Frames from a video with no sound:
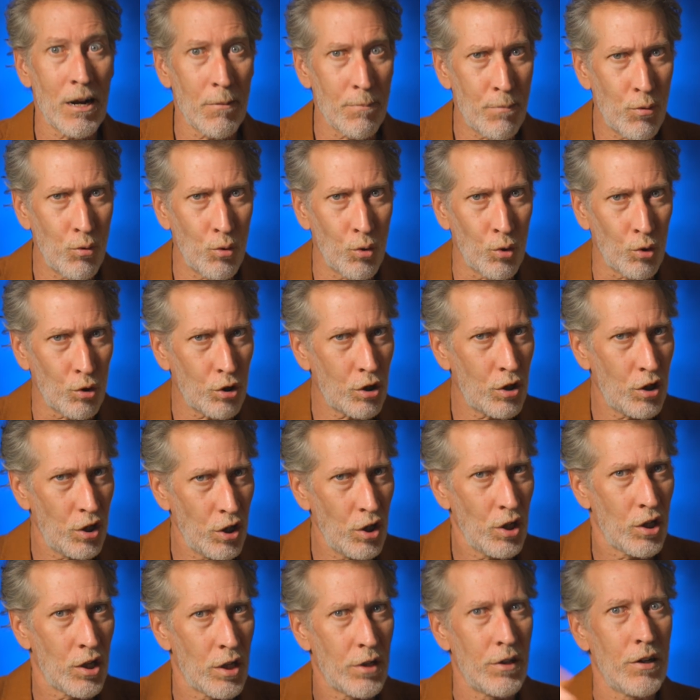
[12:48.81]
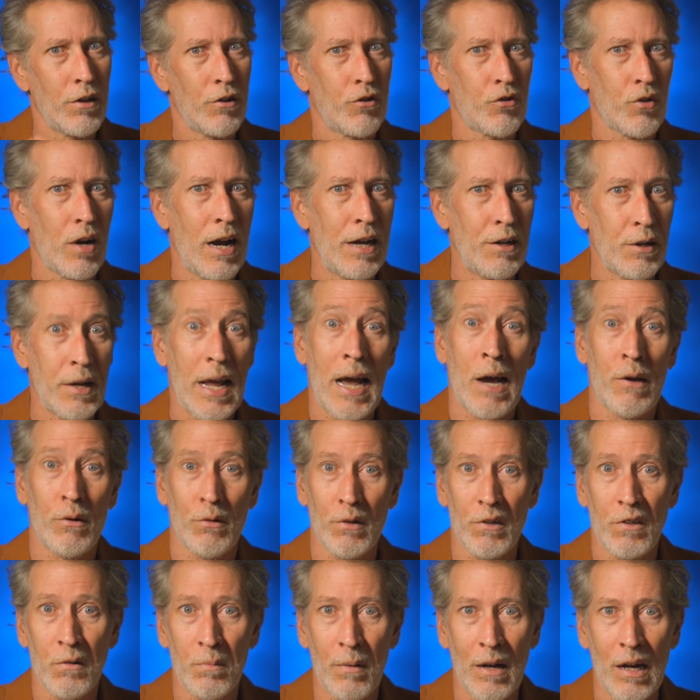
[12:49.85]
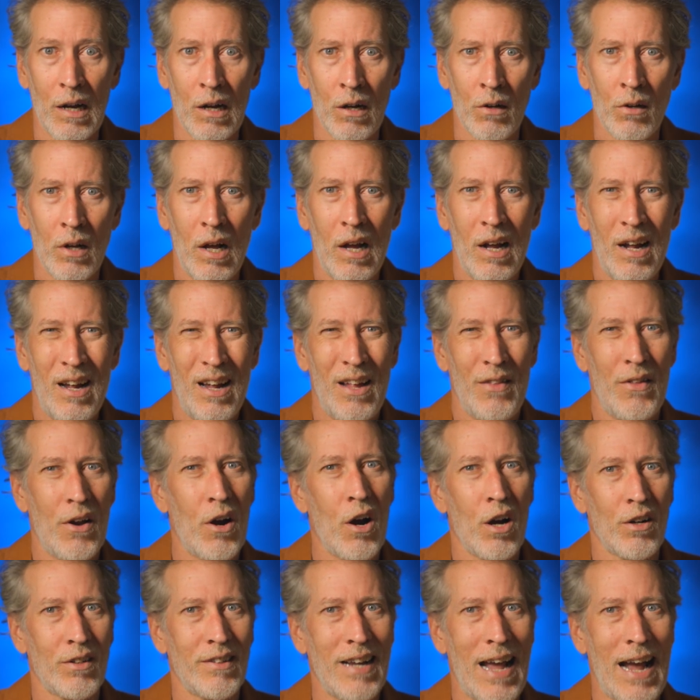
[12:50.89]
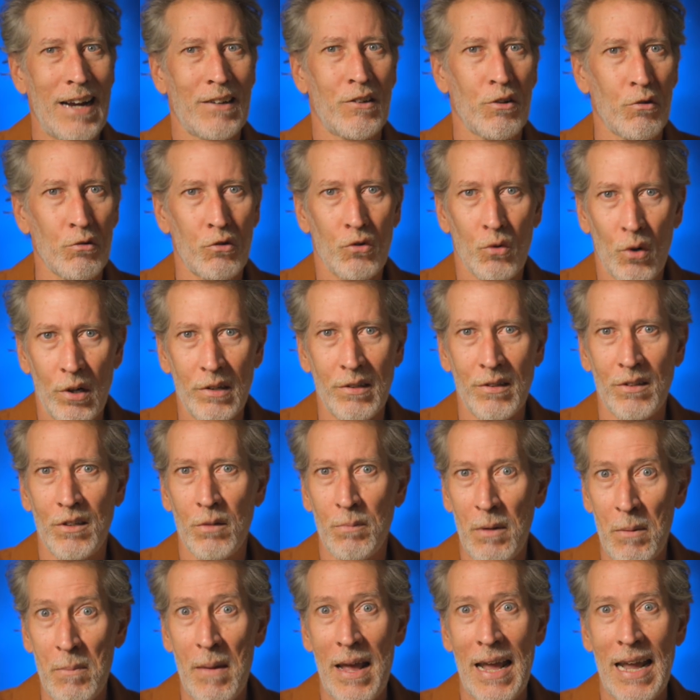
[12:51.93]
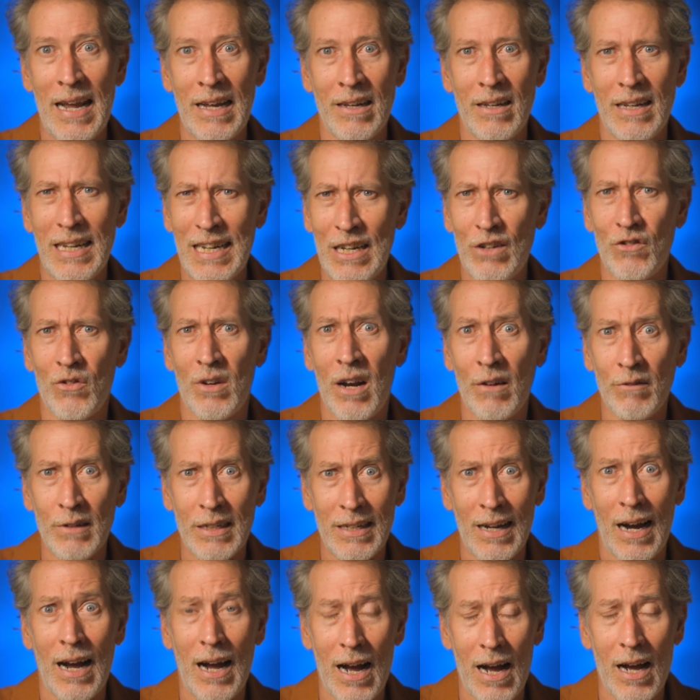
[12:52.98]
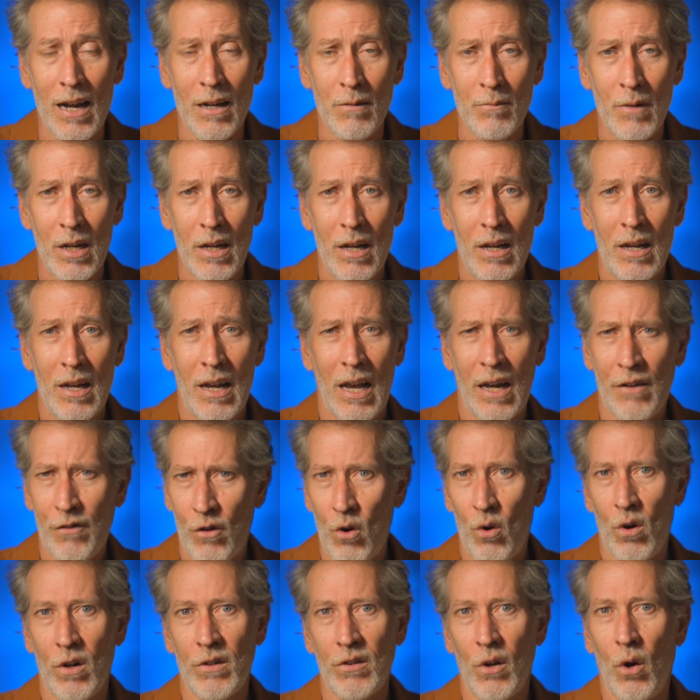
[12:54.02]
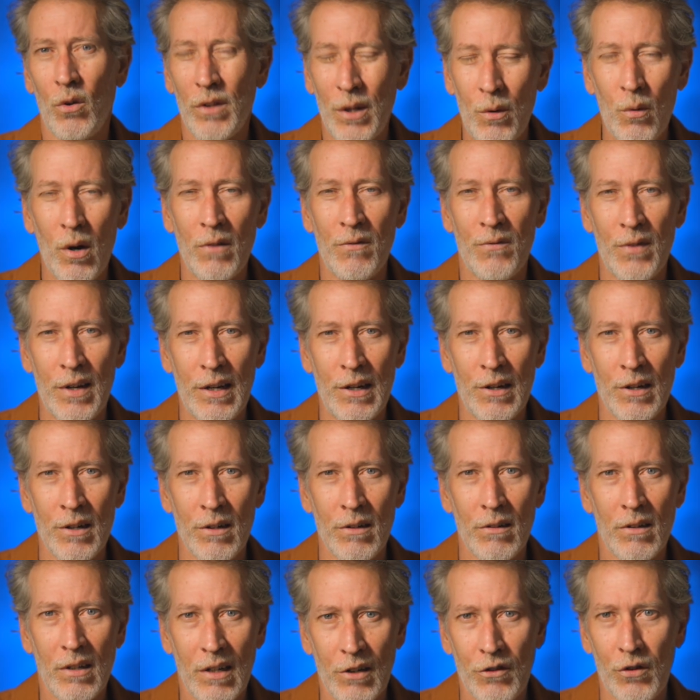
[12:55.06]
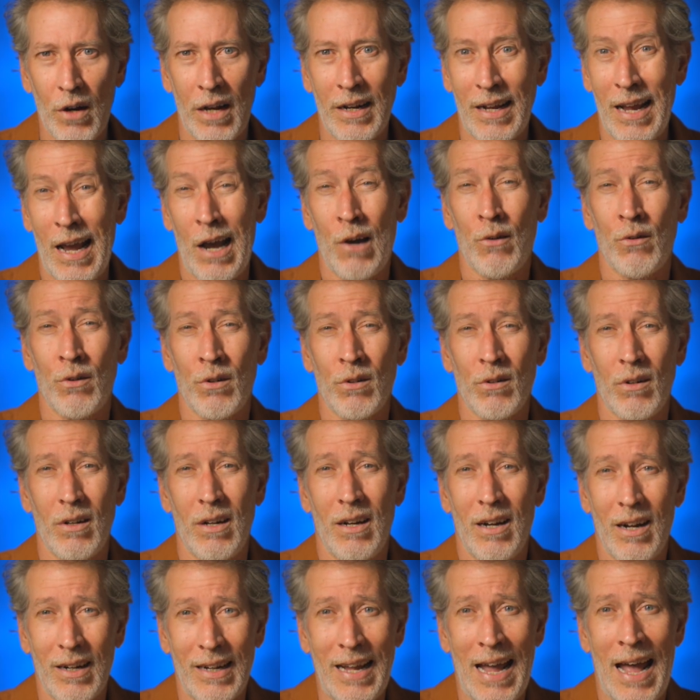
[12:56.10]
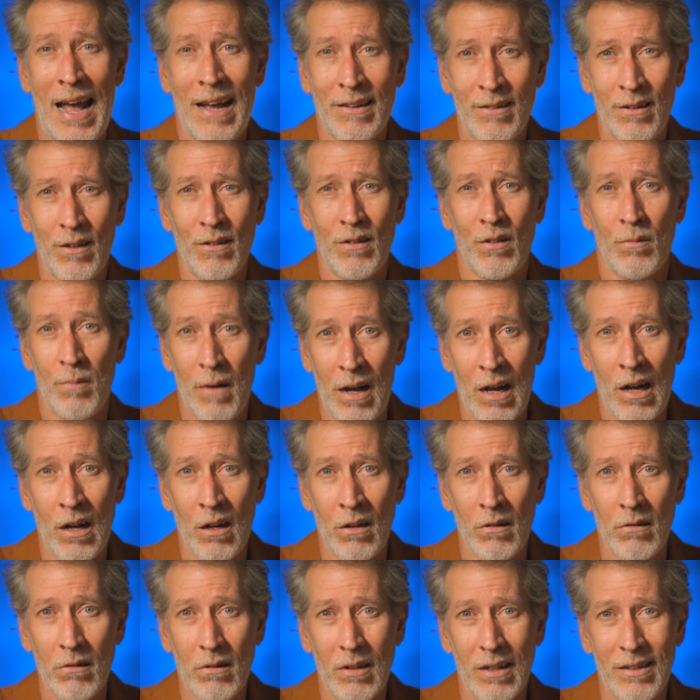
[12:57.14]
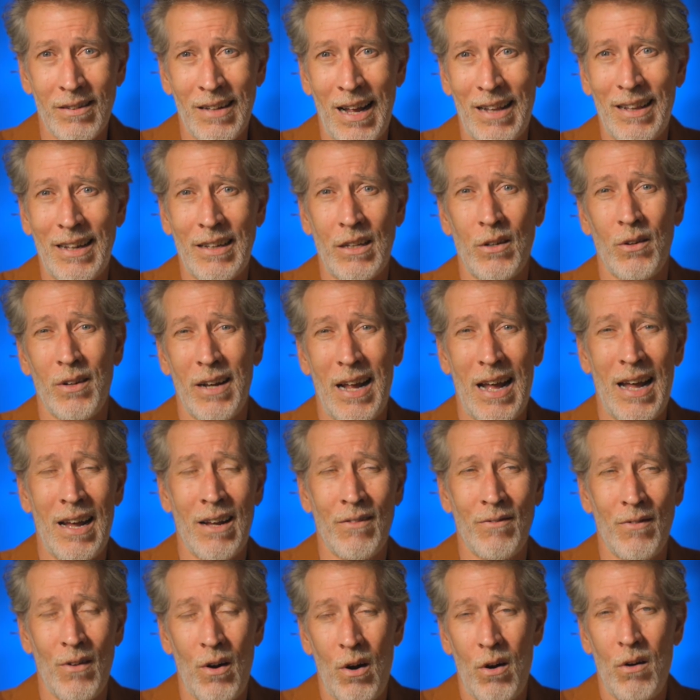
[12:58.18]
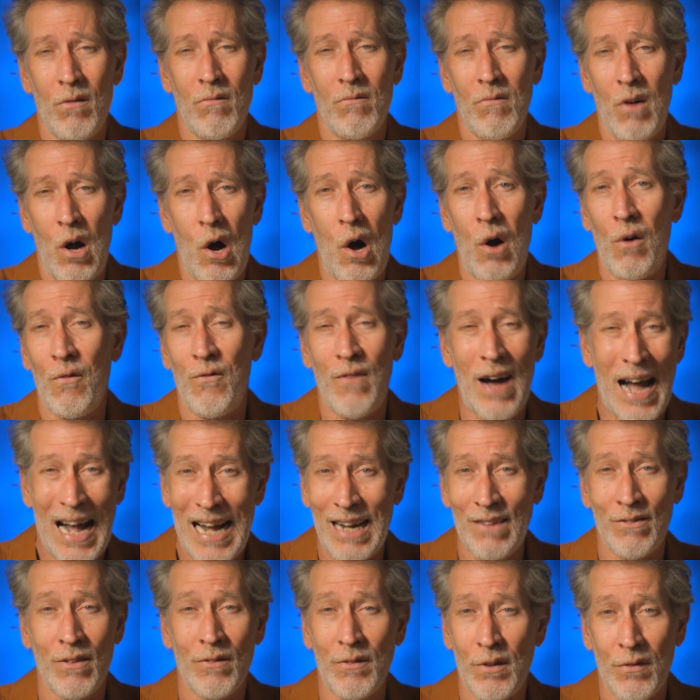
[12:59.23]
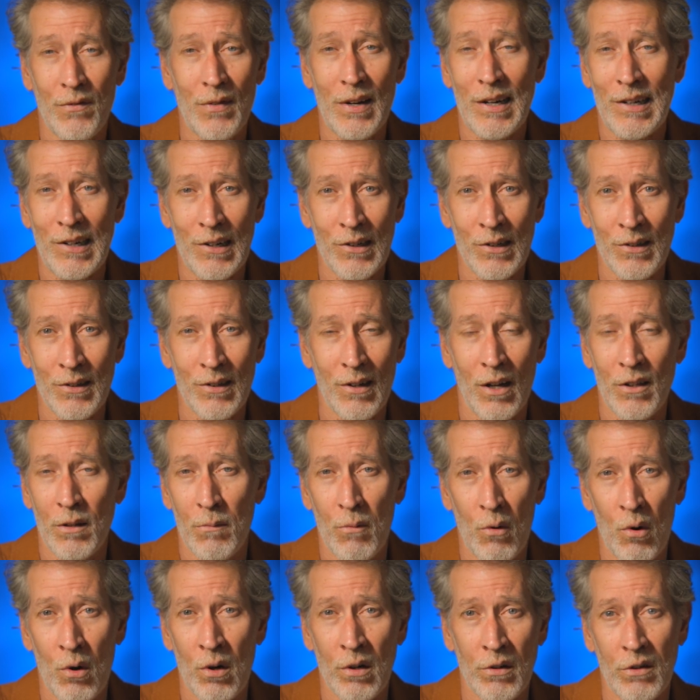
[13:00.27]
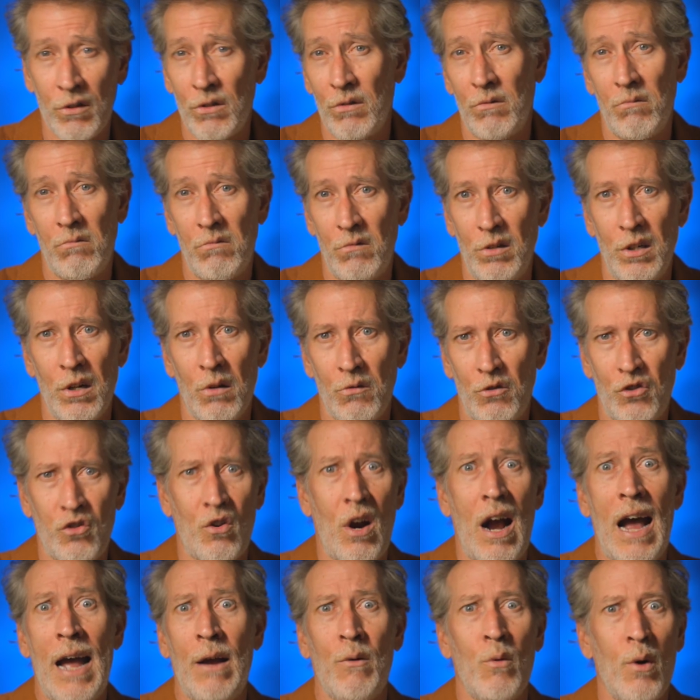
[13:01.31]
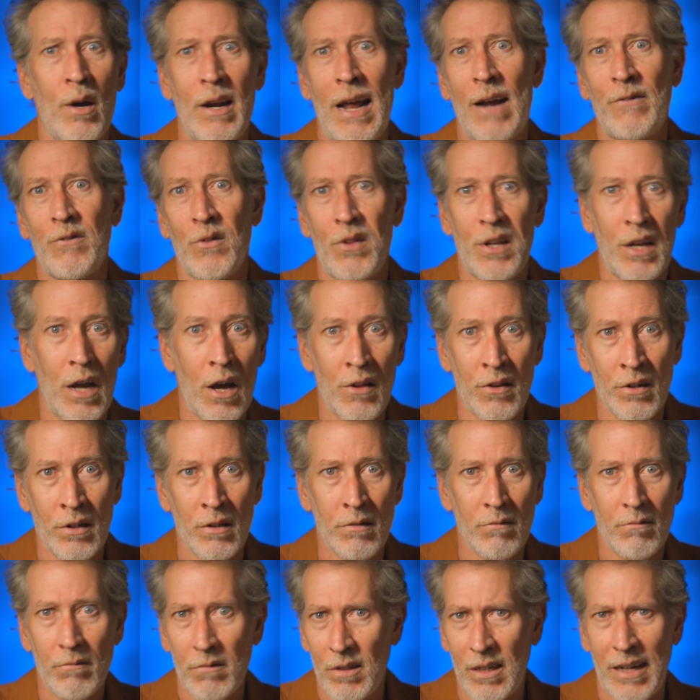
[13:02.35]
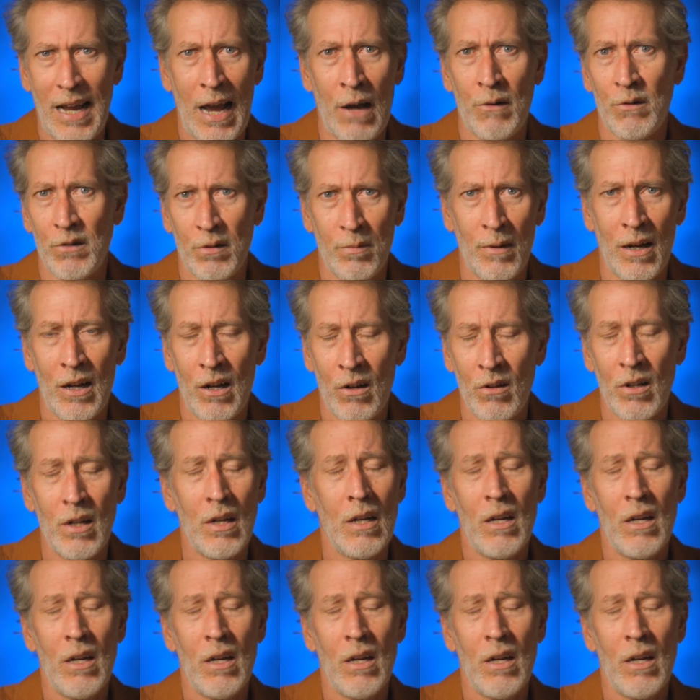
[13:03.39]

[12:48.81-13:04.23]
pool could try to counter a spell, there are tactical choices to be made each and every time. And of course, only one figure can try to counter a cast spell. It's not like you could have all 5 of your figures on the board, try one after the other to counterspell.